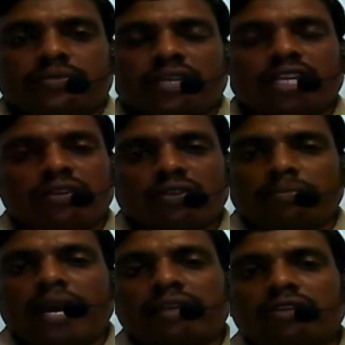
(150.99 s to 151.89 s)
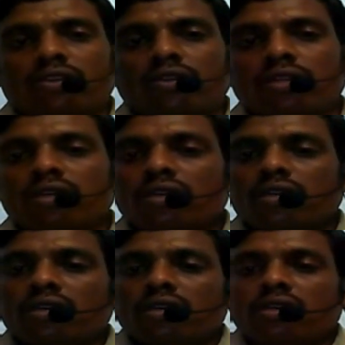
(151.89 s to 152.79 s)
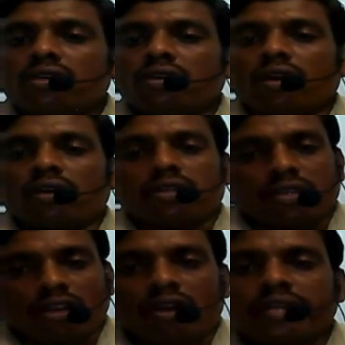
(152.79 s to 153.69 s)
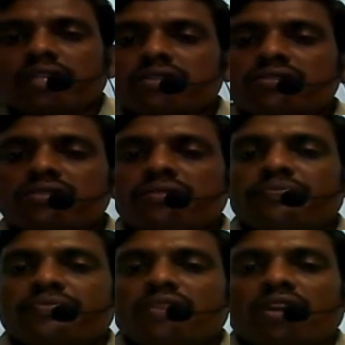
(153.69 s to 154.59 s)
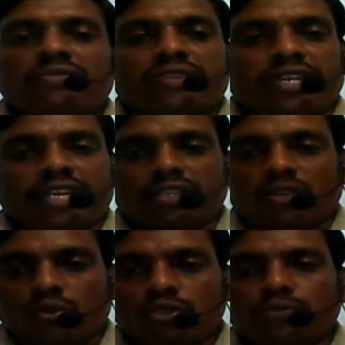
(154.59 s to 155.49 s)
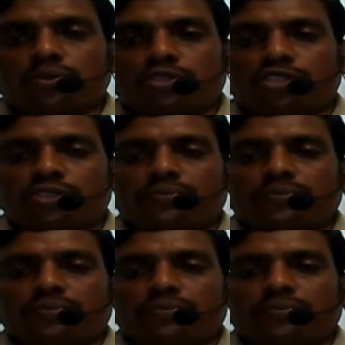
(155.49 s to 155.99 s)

In our backyard or gardens, if you take the rose bush,